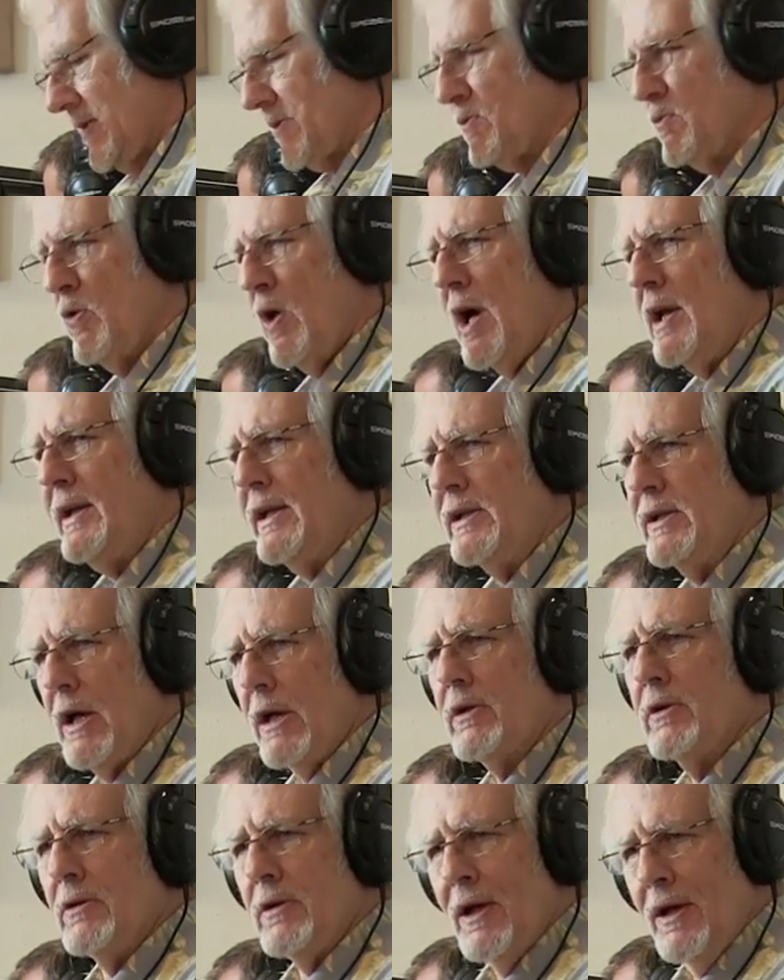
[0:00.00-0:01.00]
is Ronnie
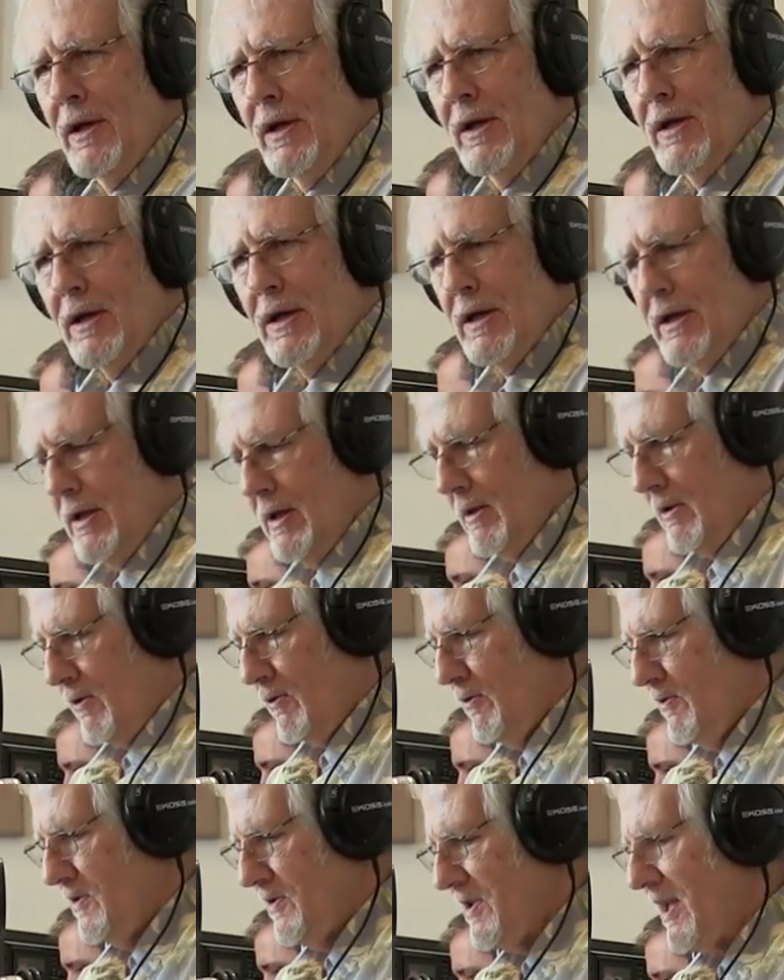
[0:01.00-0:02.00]
Dugger,
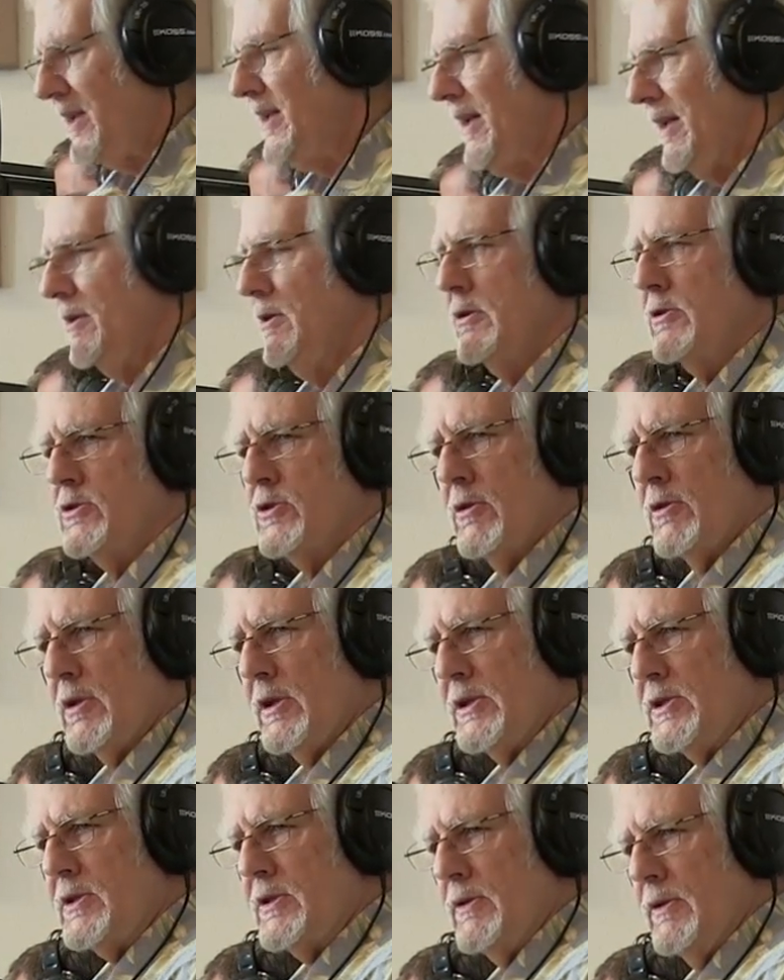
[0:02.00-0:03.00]
crusading
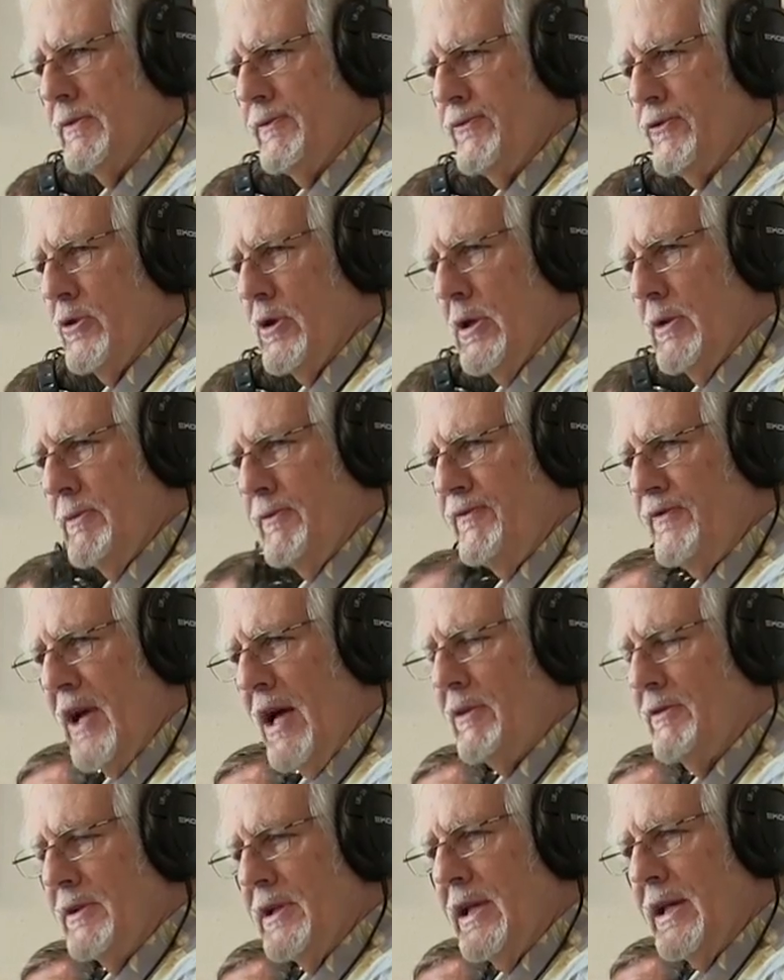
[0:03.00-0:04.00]
journalist, the
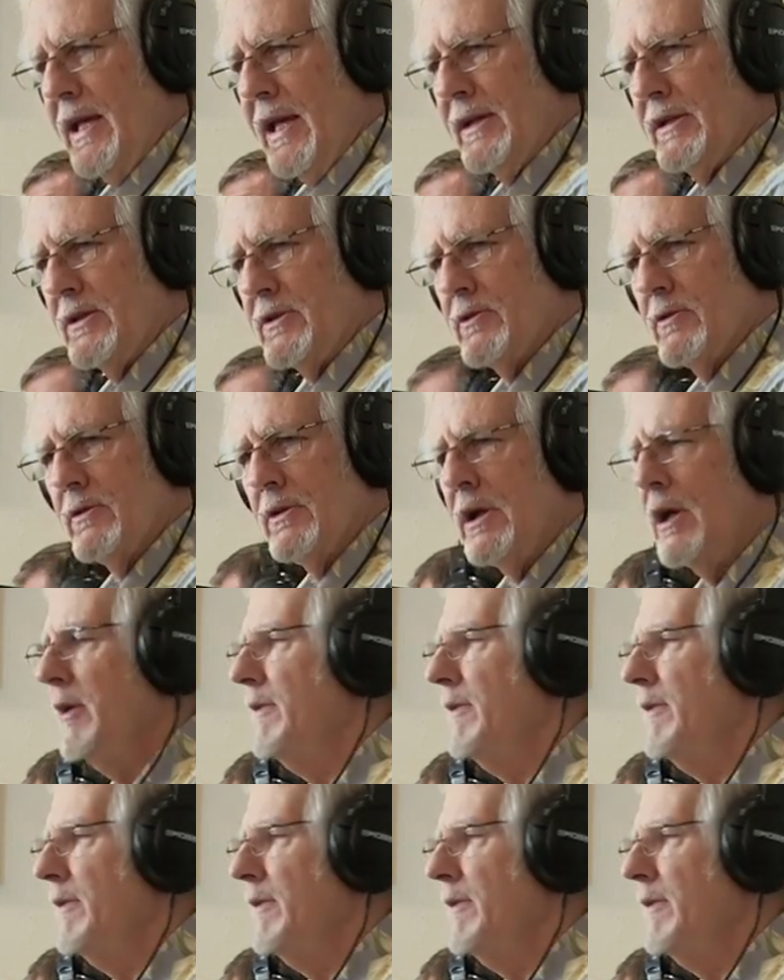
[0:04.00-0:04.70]
founding editor